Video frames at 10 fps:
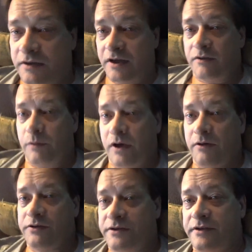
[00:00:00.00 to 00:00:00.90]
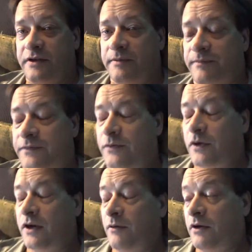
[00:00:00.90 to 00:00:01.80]
like 3 hours of sleep
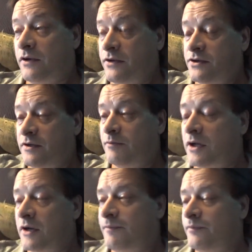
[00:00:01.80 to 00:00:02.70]
before we go to the gym. But